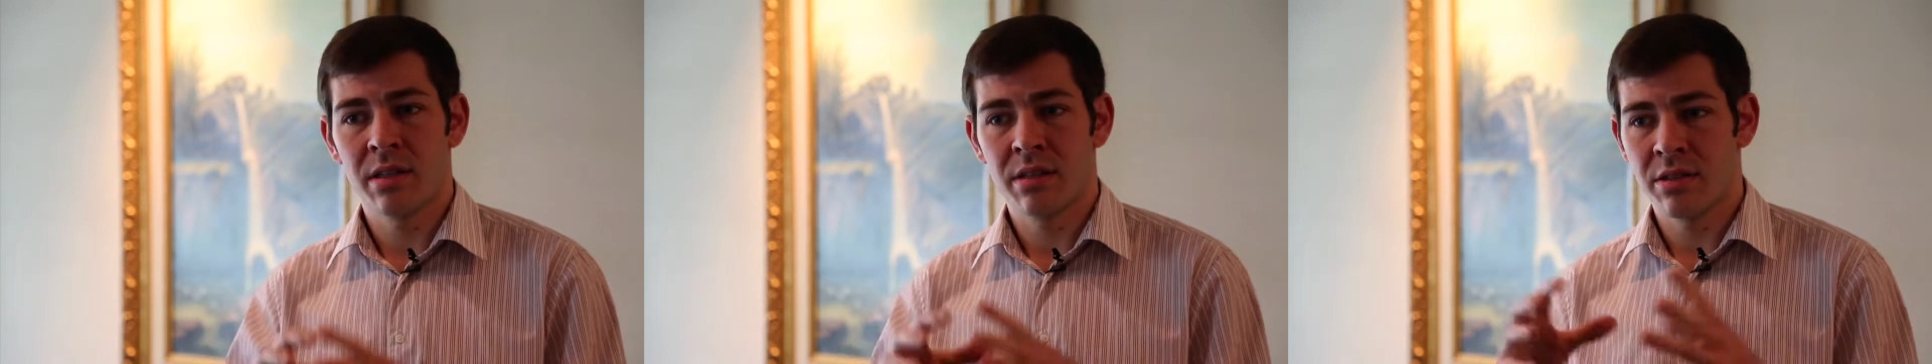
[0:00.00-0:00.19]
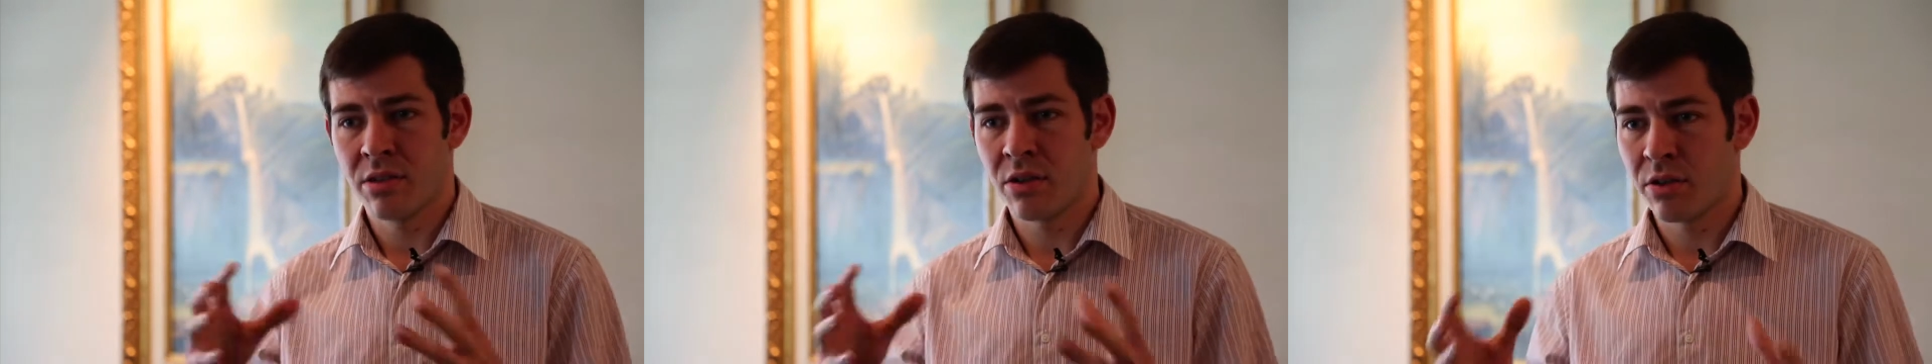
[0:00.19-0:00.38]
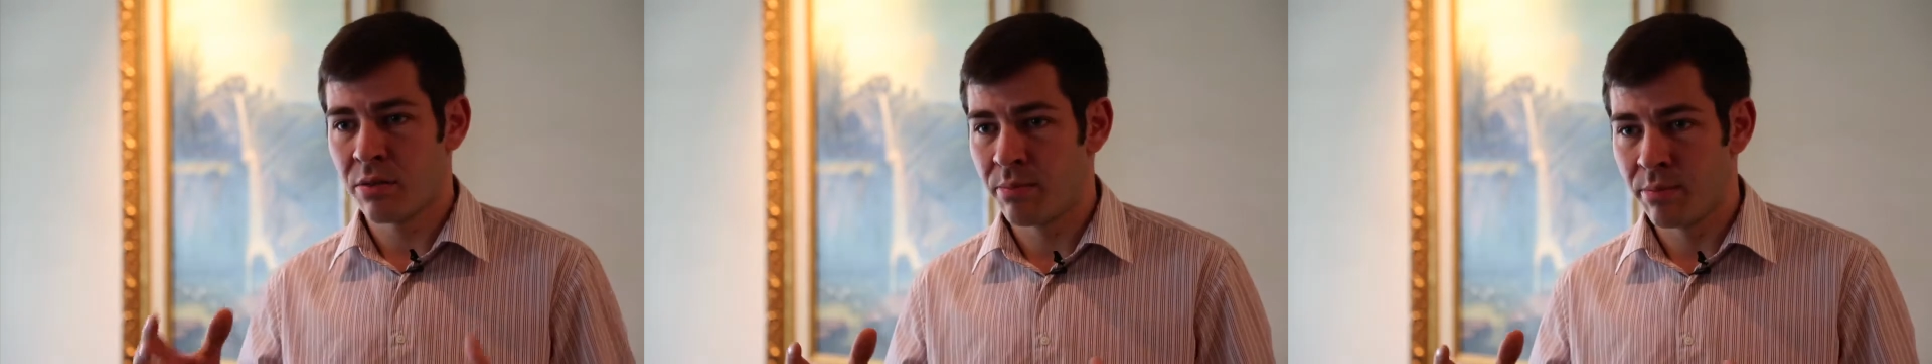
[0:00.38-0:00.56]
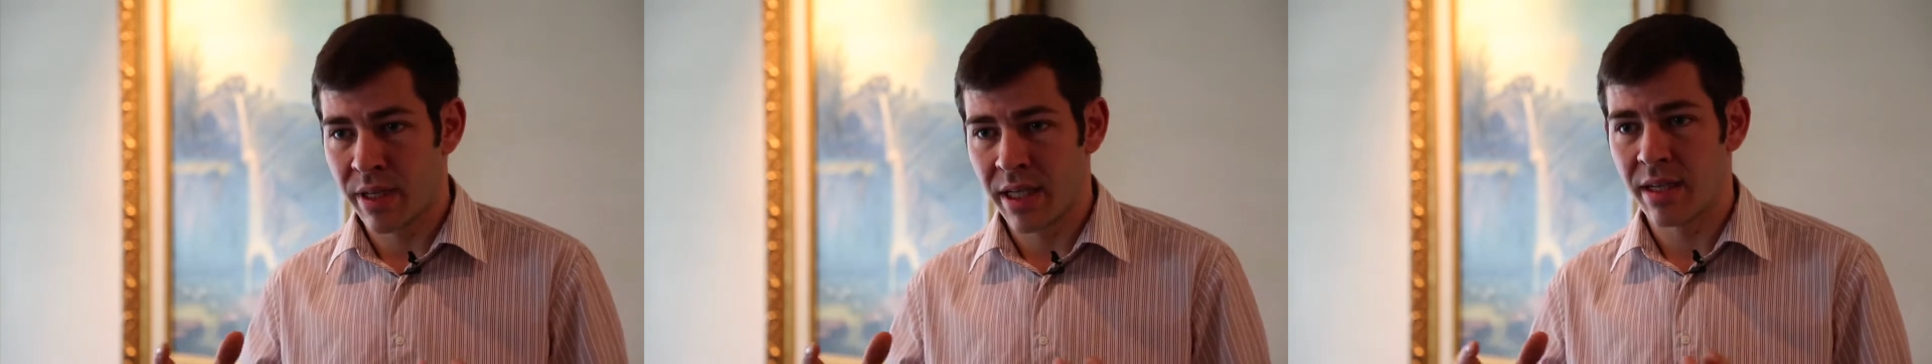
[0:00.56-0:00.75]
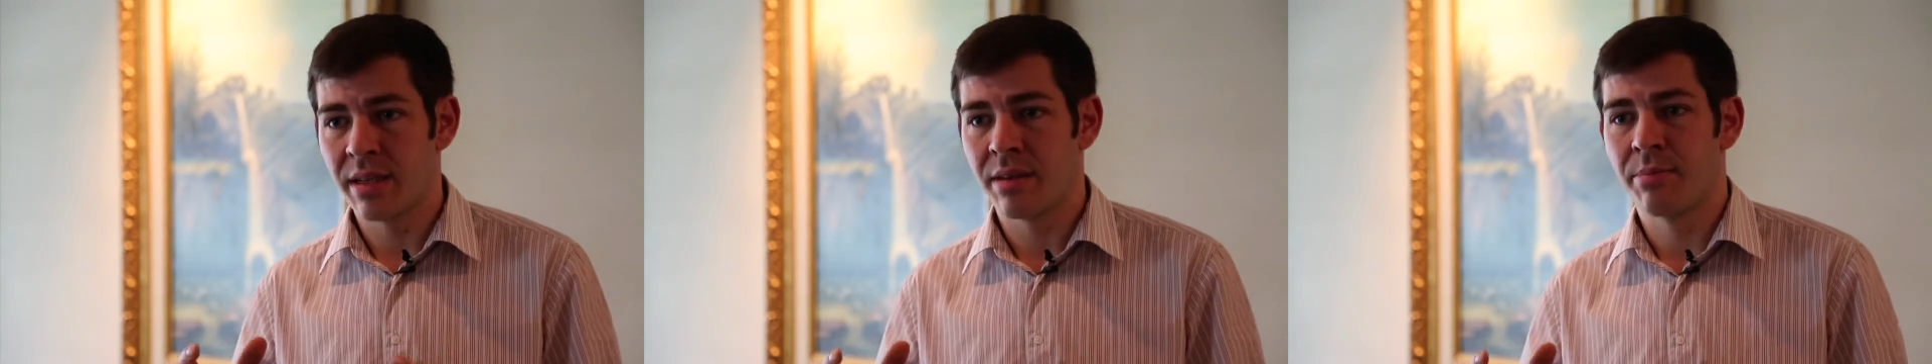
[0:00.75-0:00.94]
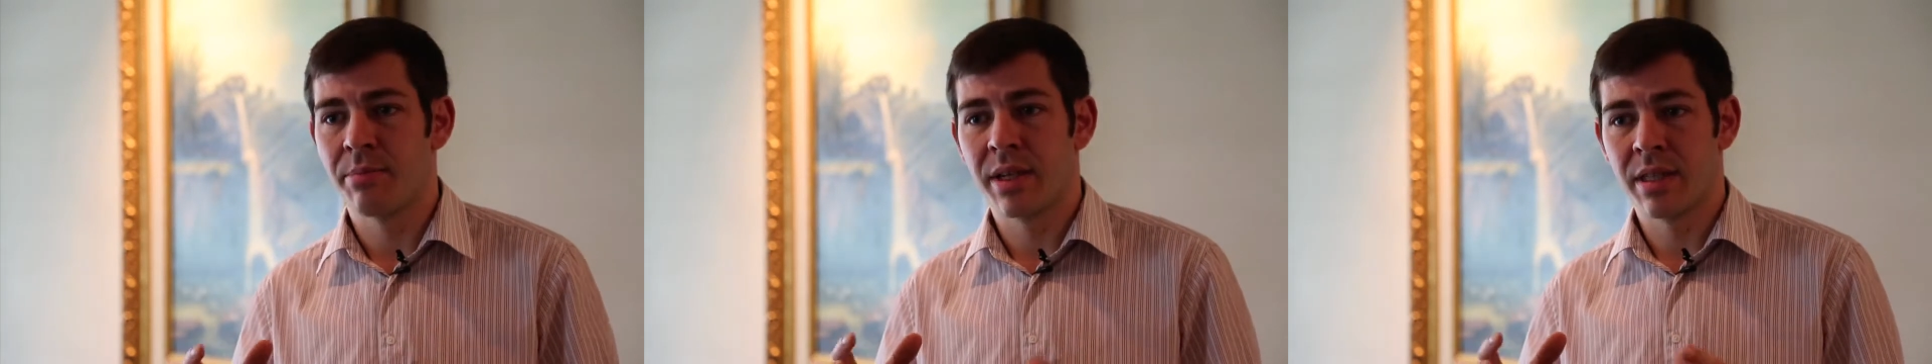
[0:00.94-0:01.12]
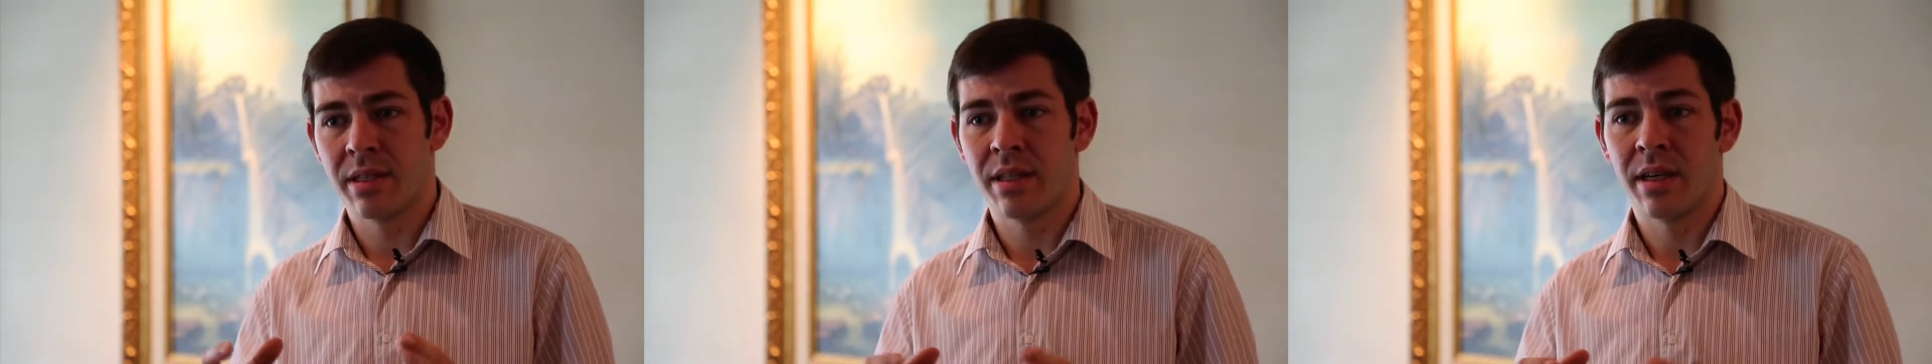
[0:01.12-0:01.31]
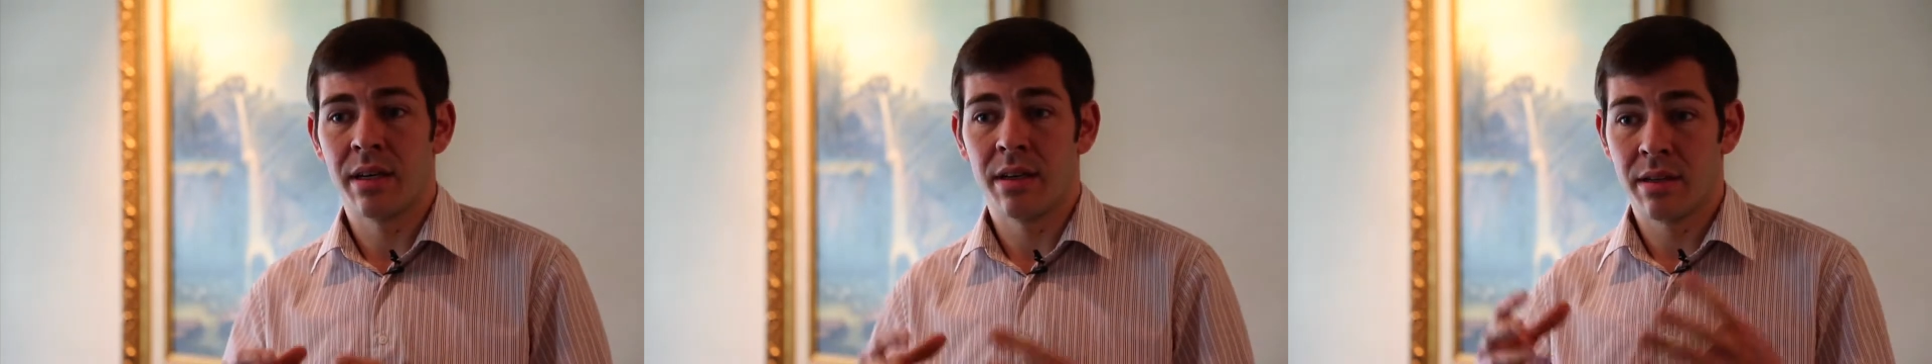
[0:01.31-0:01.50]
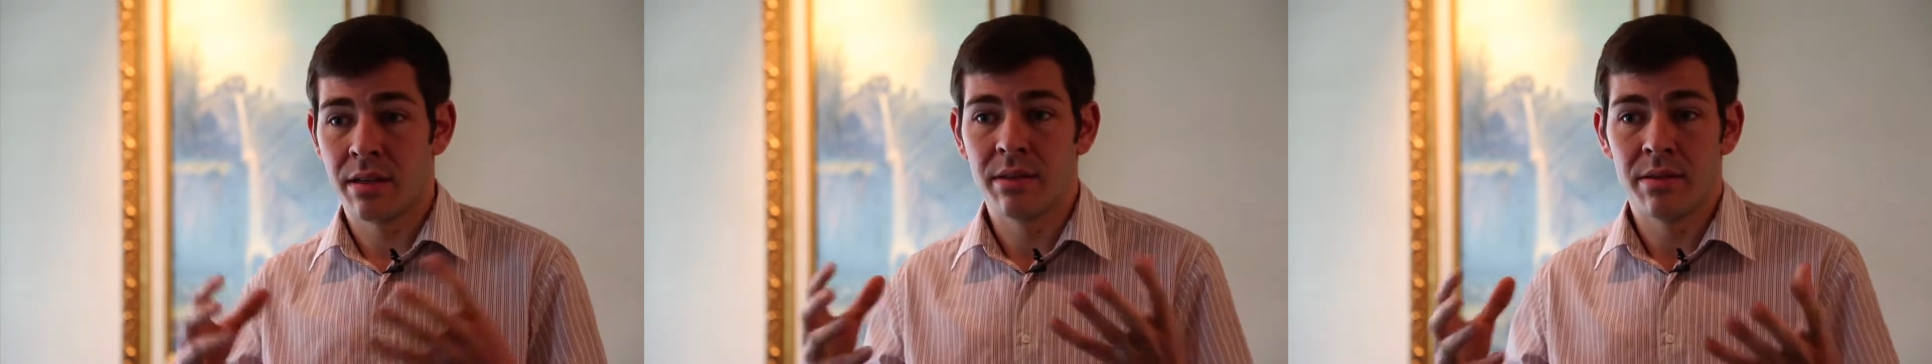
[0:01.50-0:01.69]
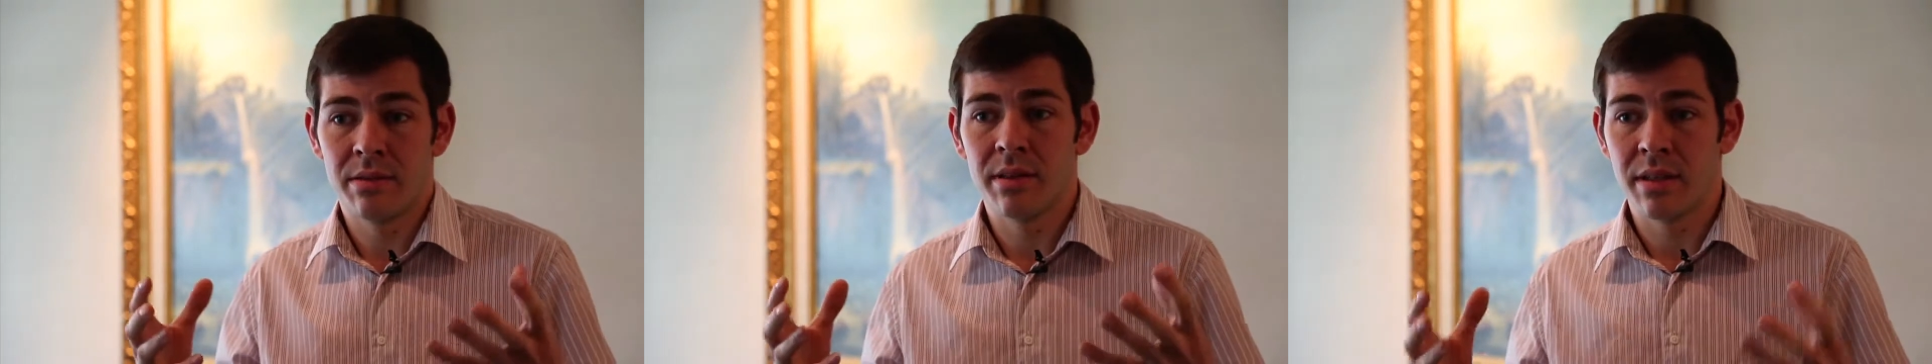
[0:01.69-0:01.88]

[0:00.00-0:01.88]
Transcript: It's not big, but there,